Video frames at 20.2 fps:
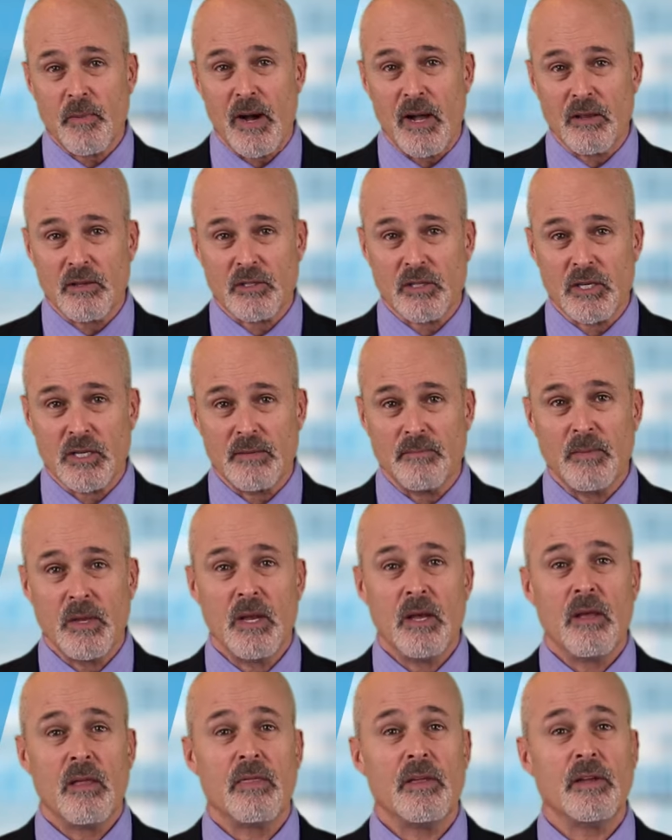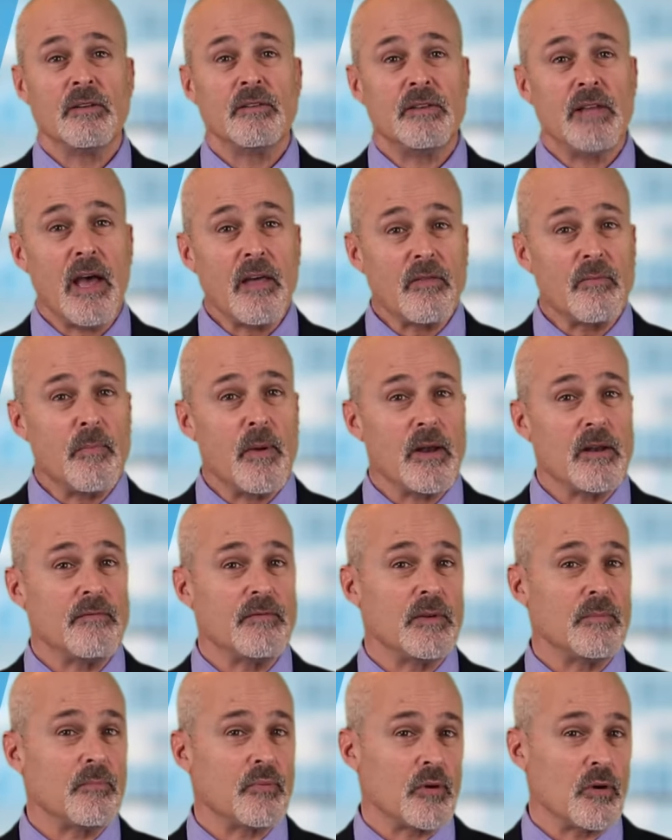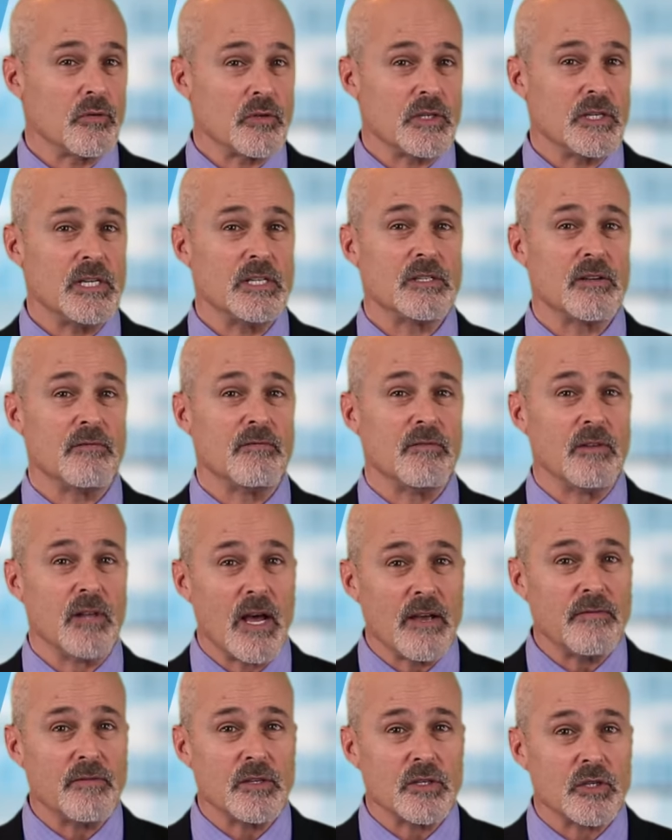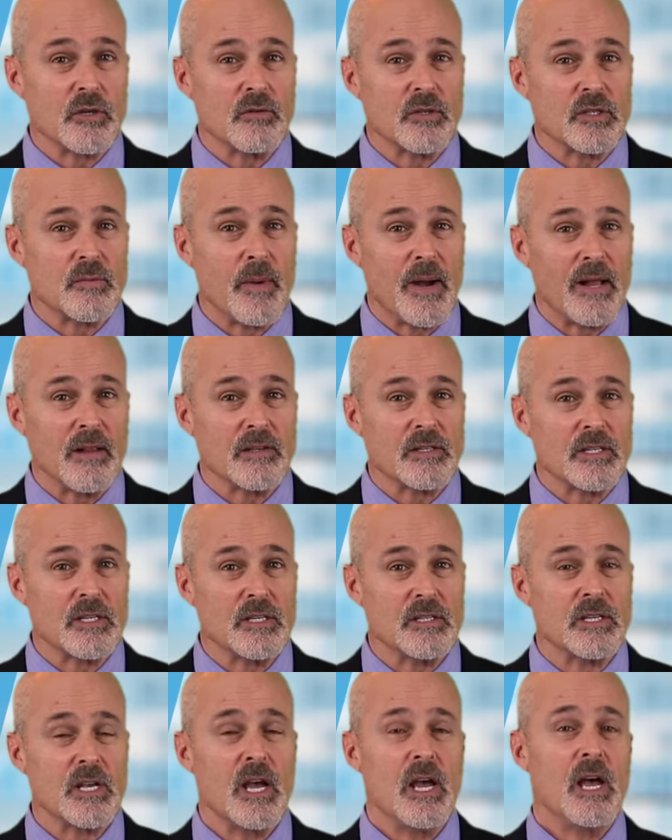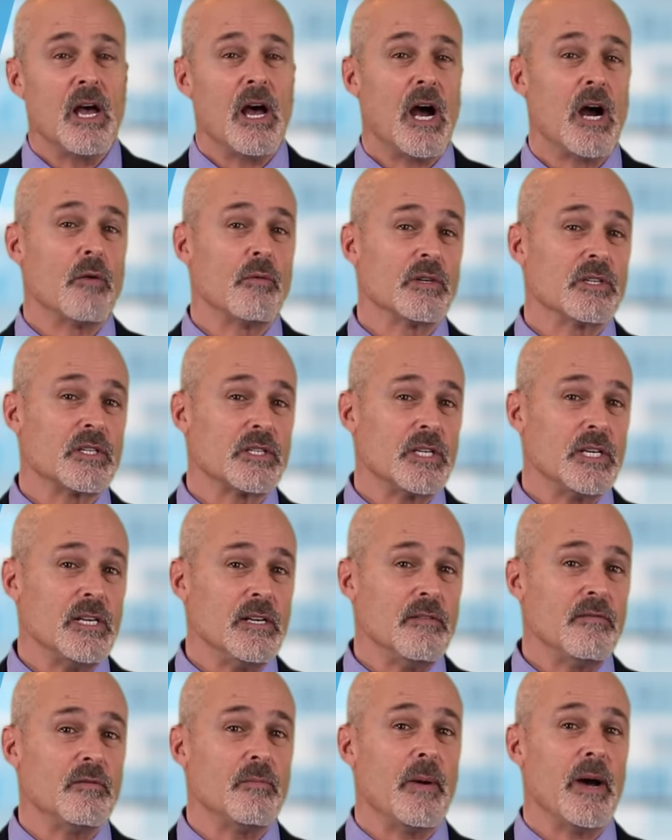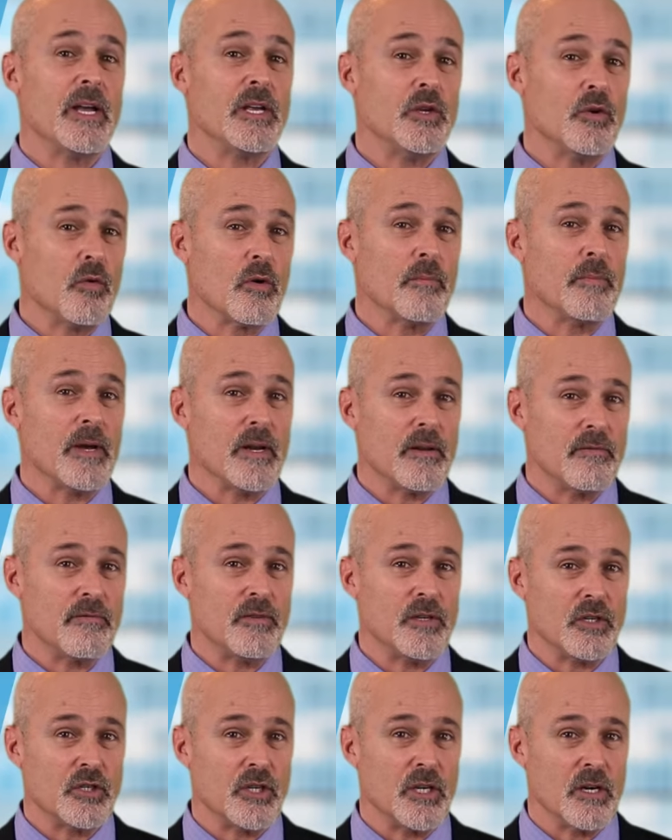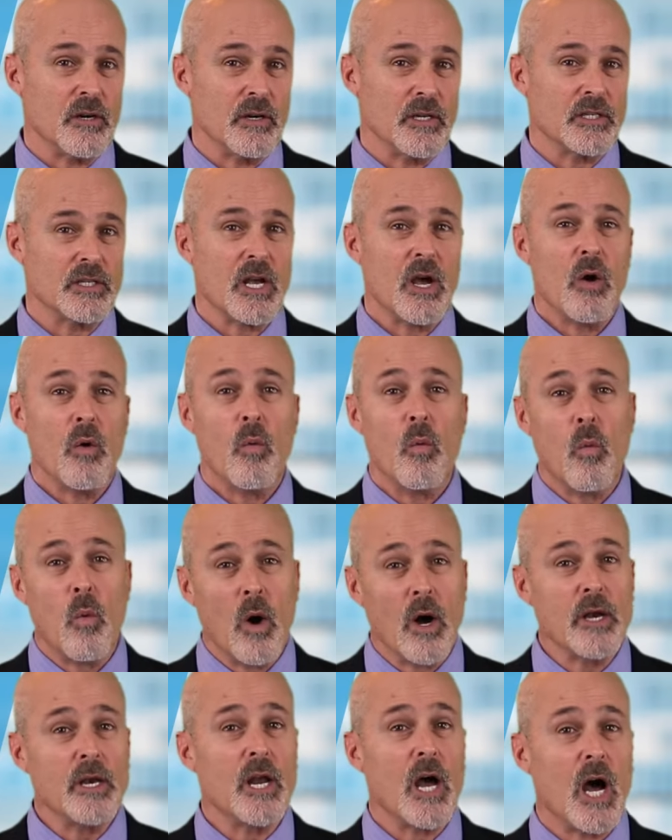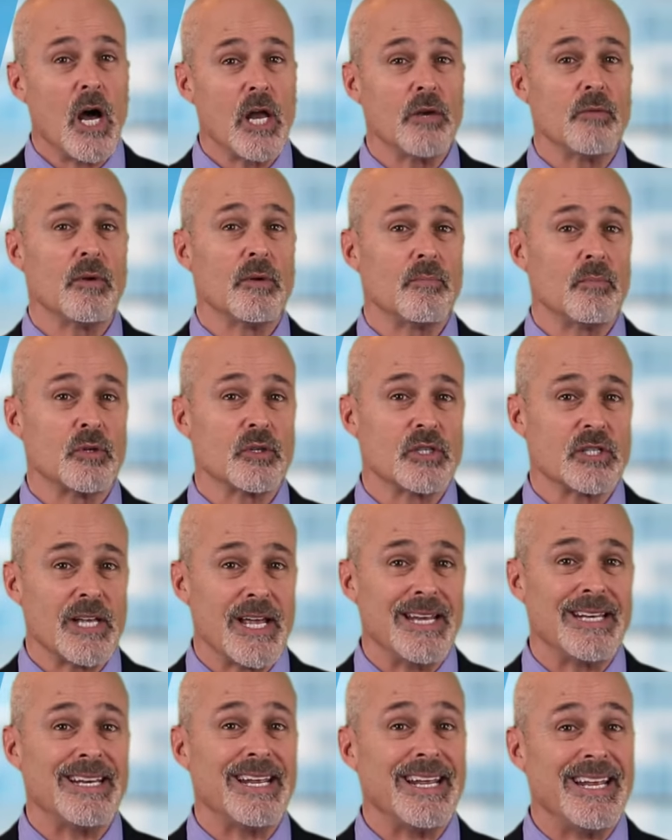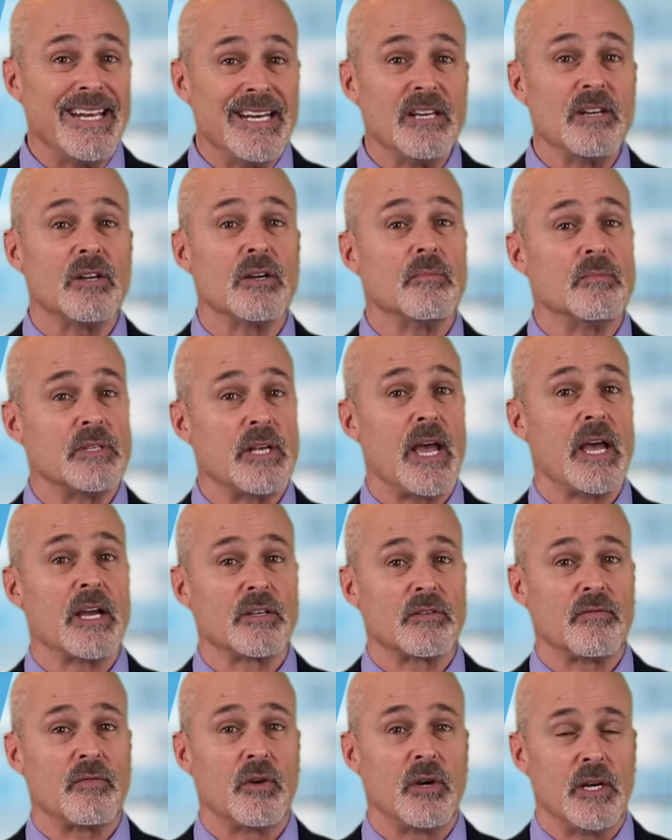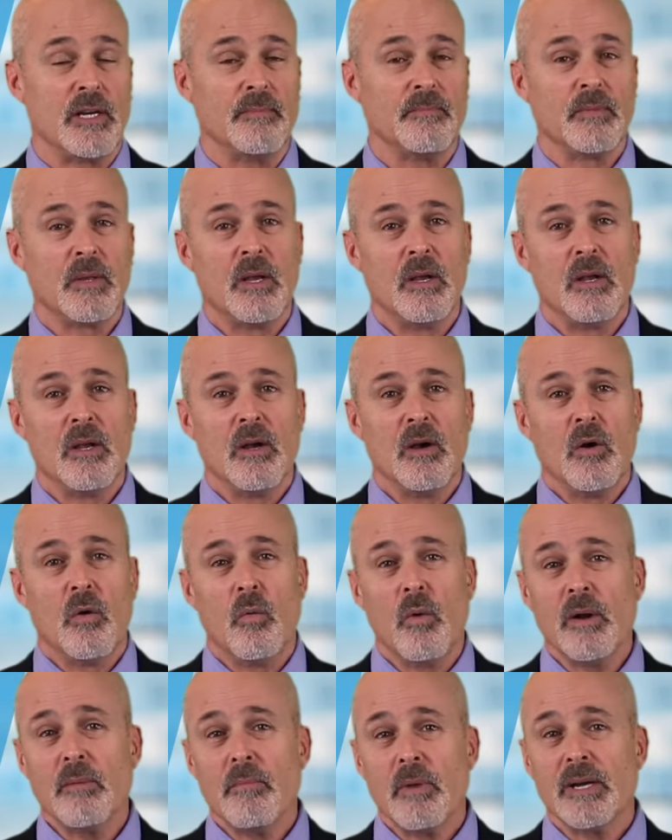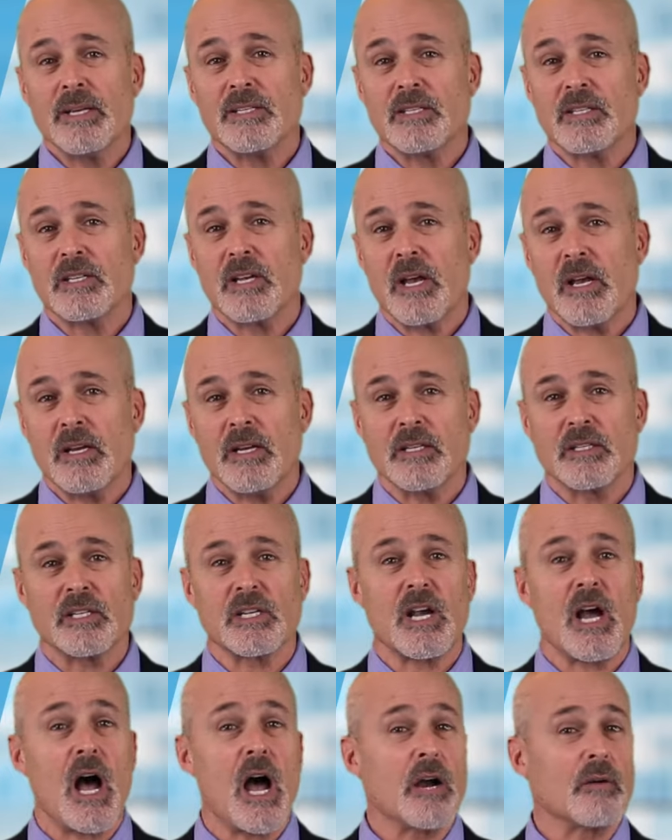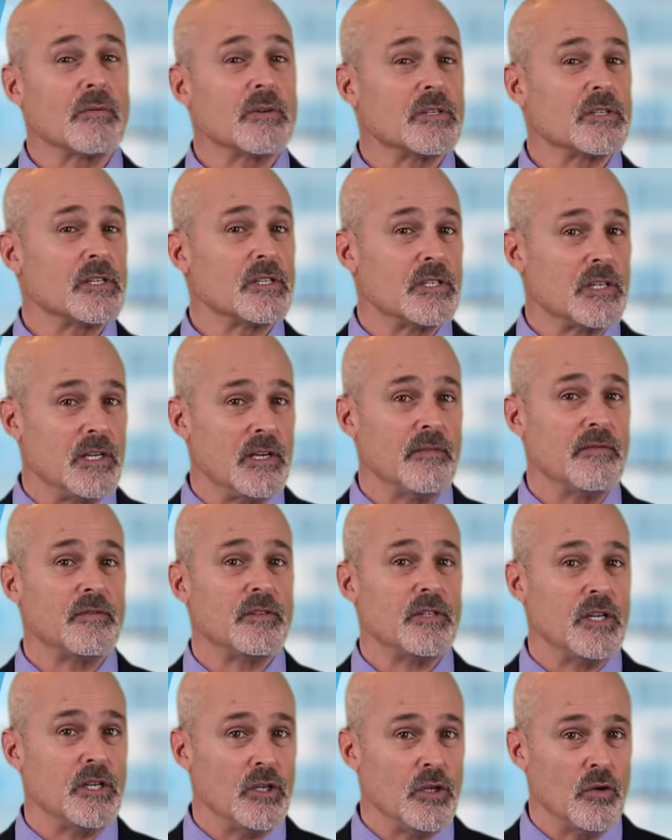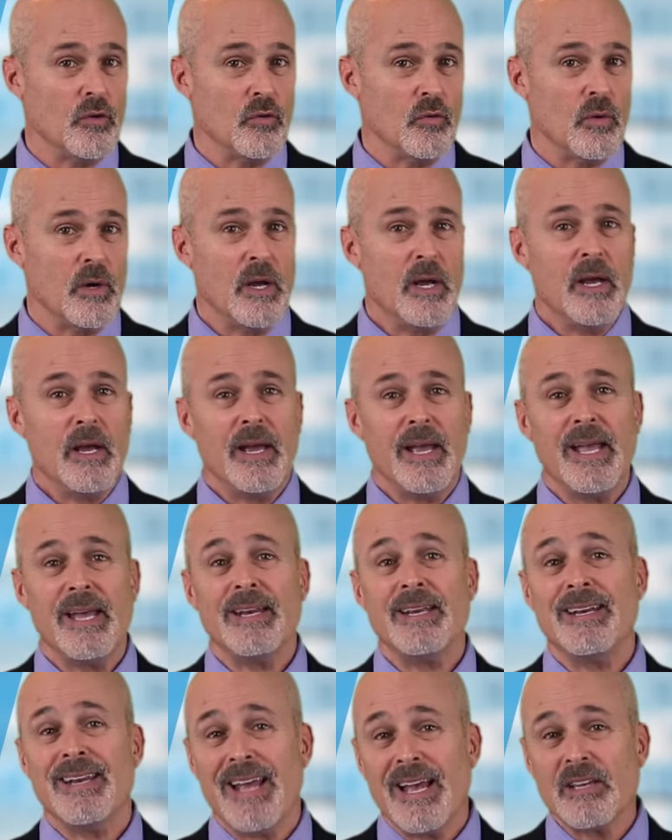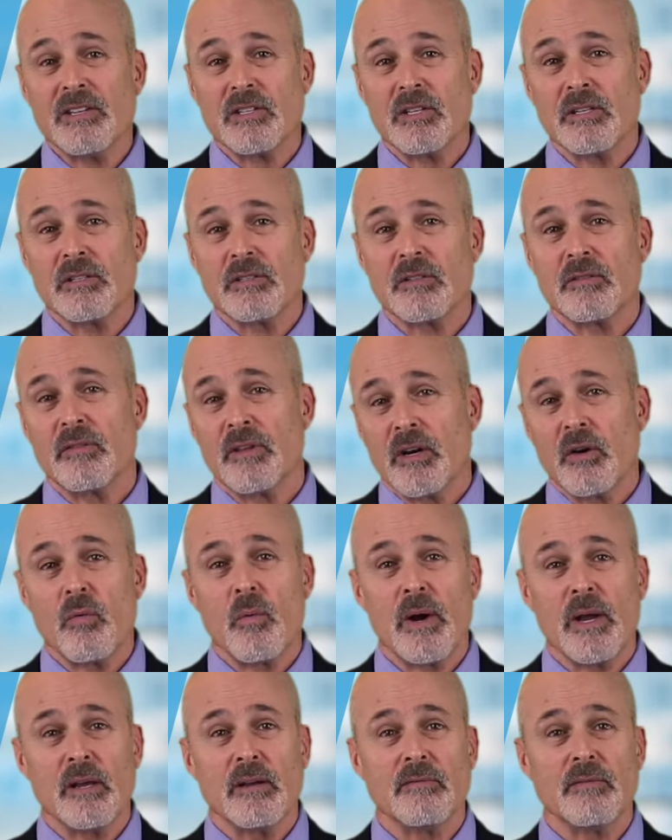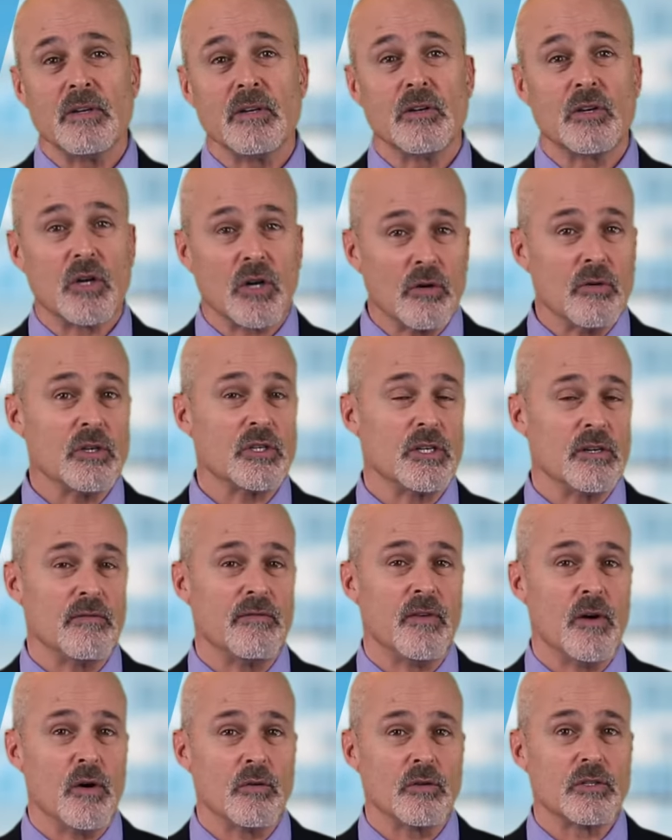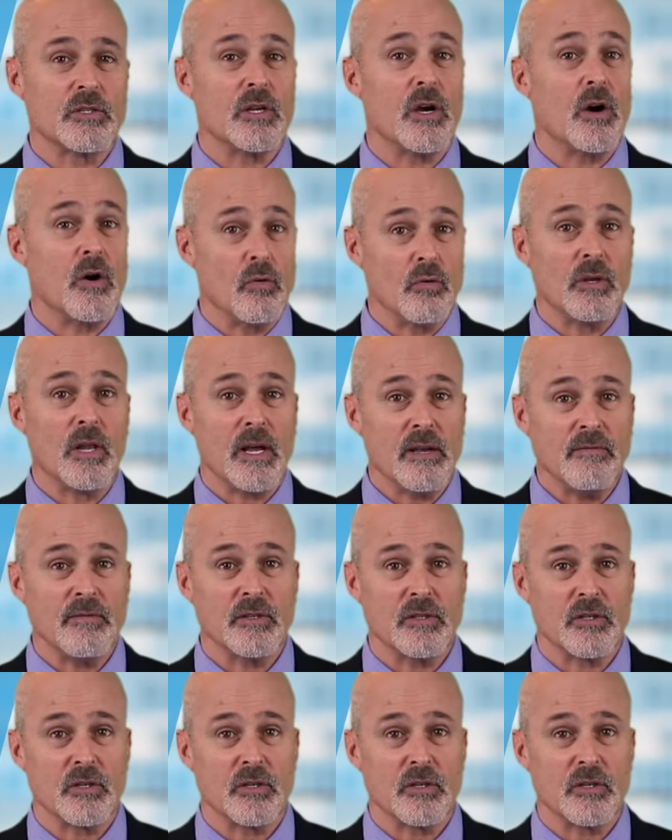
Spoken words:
policy, the death benefit proceeds of life insurance policies are received by your beneficiaries 100% income tax free. One might say it's Congress's gift to you, and in essence, their way of encouraging folks to own life